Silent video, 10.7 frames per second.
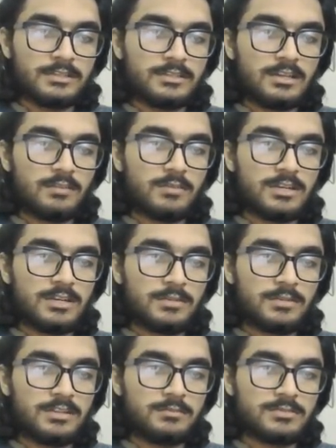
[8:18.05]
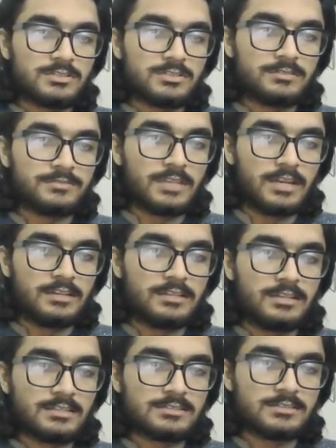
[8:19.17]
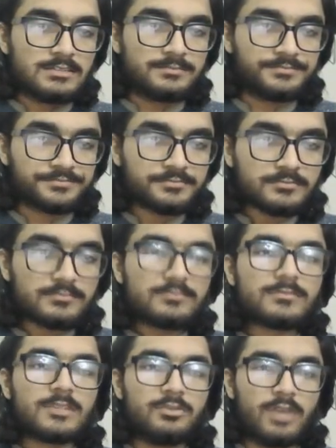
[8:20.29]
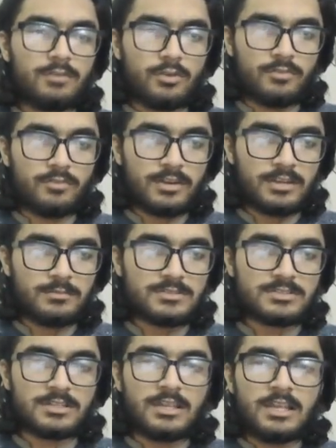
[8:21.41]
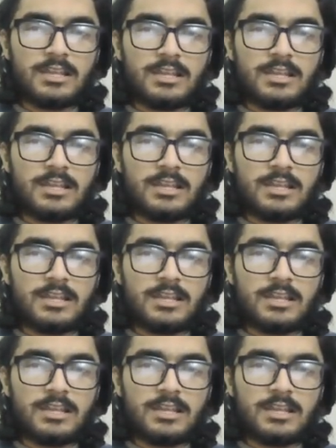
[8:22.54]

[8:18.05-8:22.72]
There are multiple animation. And the next, you have hover animation.